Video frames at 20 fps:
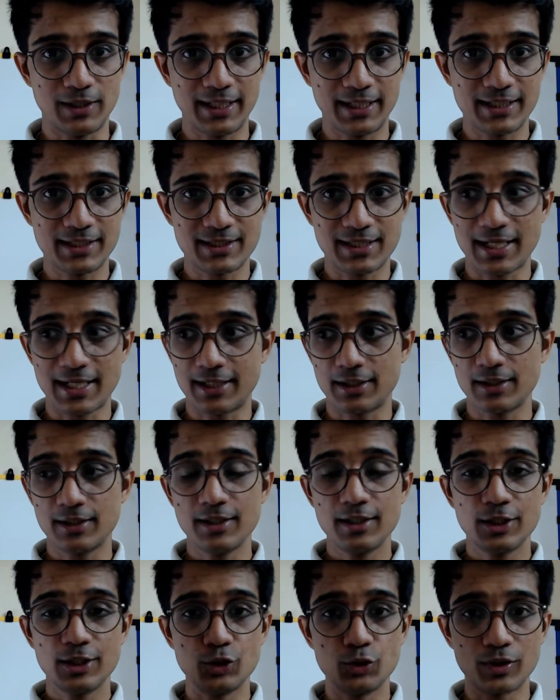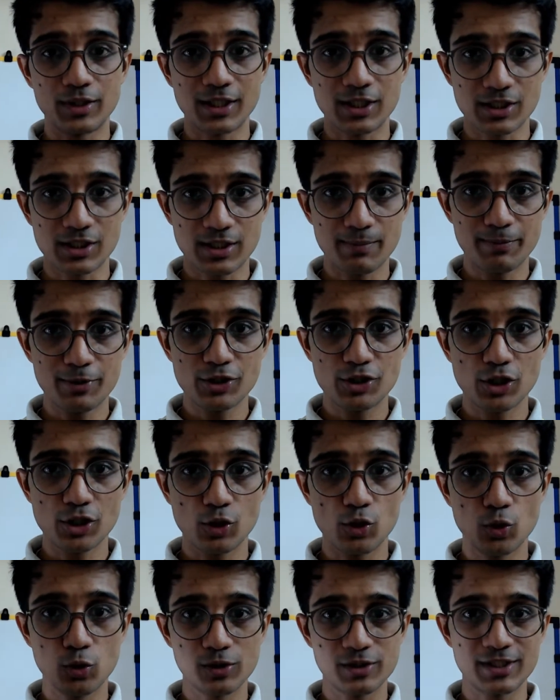Like it's like you can accomplish
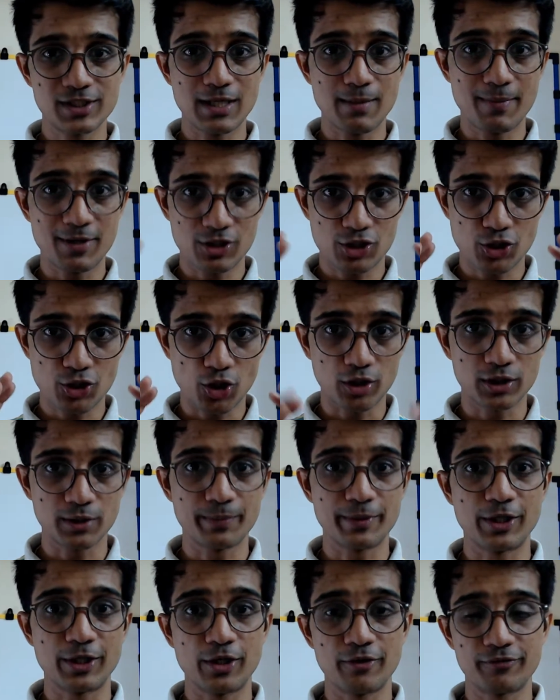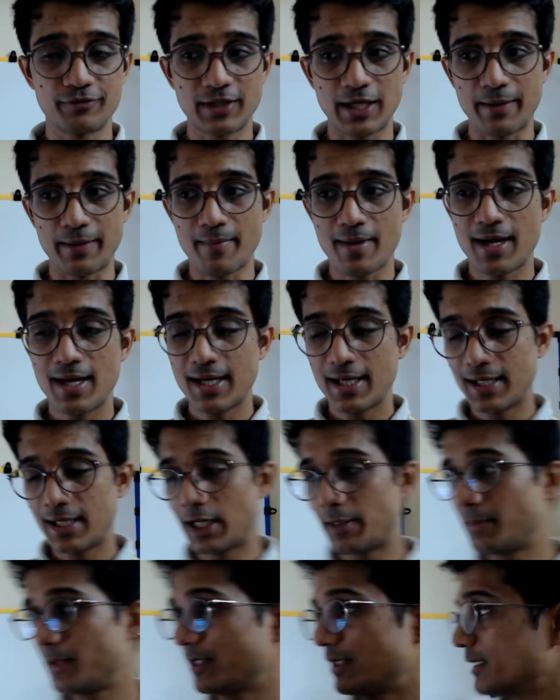your goals in a much shorter period of time.
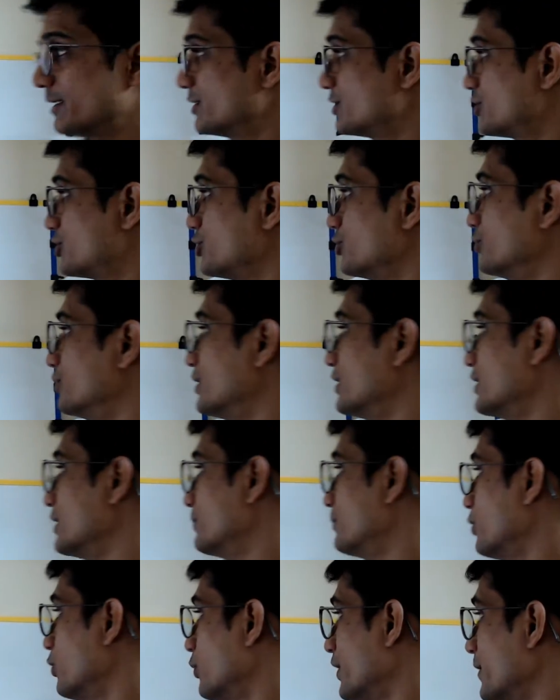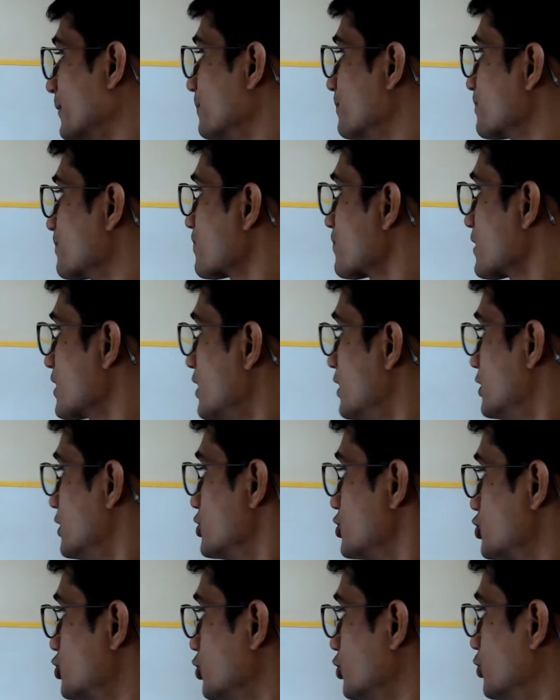Let me tell this to you in a deeper way.
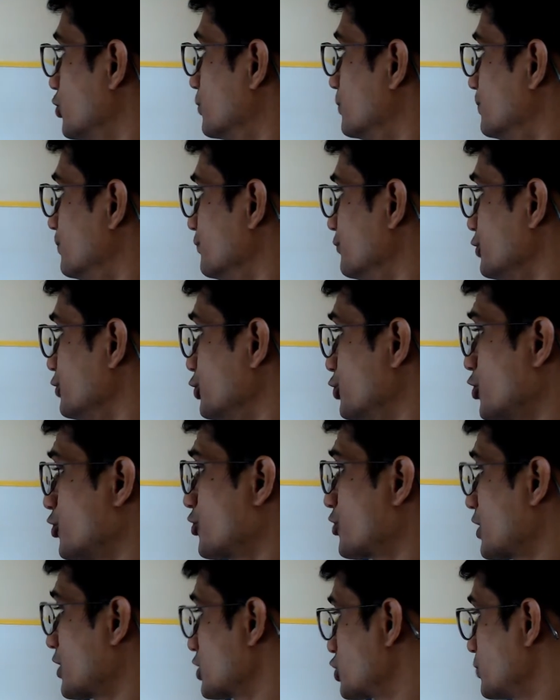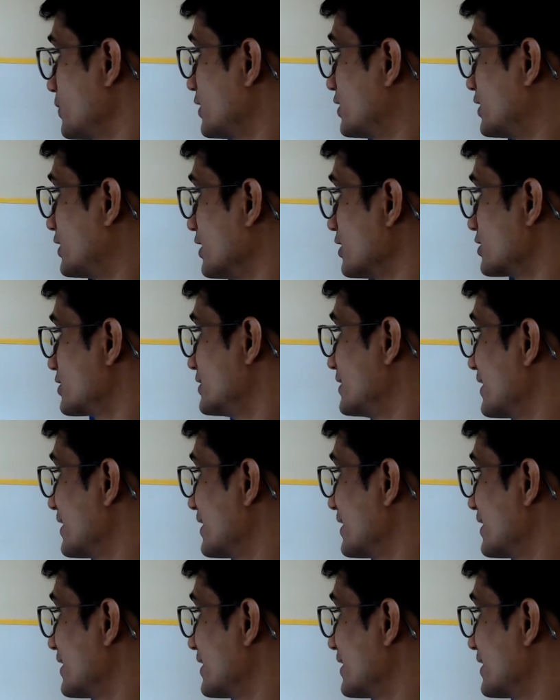So you don't rush with things.